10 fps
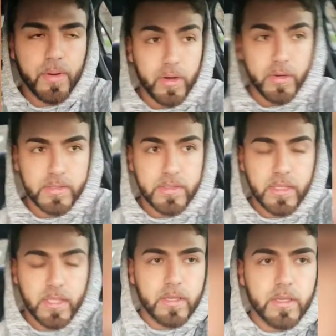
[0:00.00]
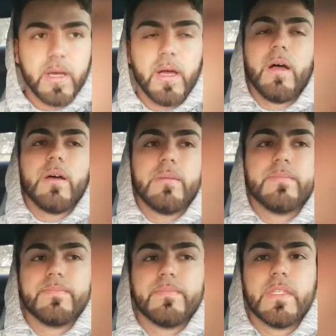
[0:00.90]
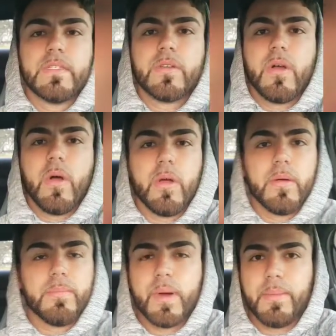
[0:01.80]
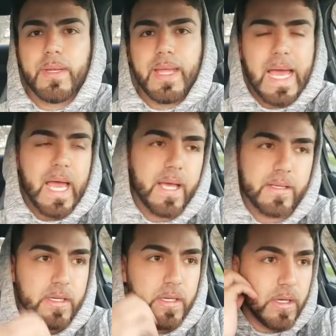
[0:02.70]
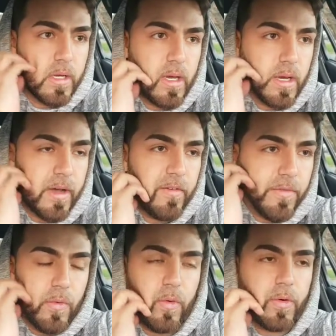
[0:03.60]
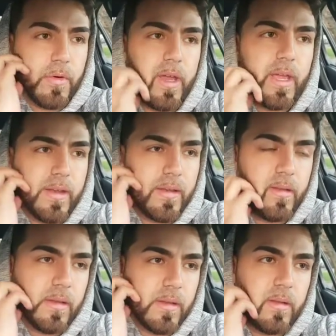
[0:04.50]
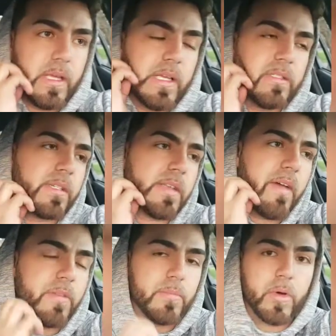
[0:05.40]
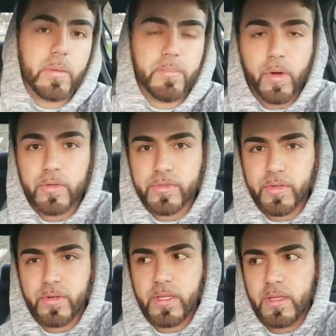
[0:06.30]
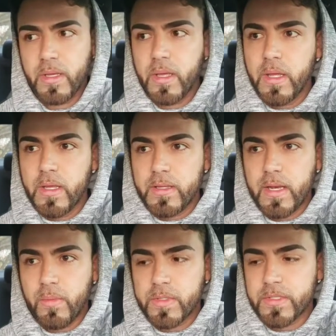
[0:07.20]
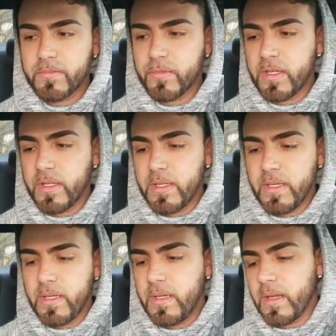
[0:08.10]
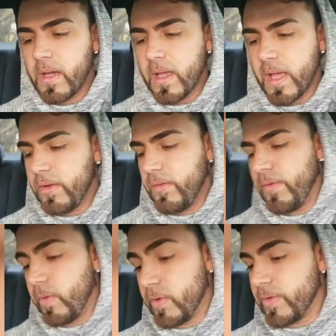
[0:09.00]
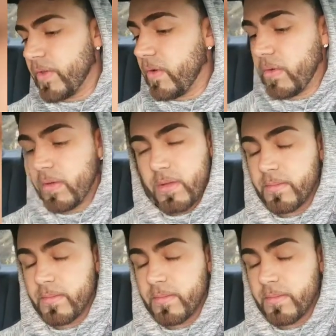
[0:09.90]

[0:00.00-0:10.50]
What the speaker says: parts, this car probably has about $4,000 in just aftermarket parts on it that I wasn't really accounting for. So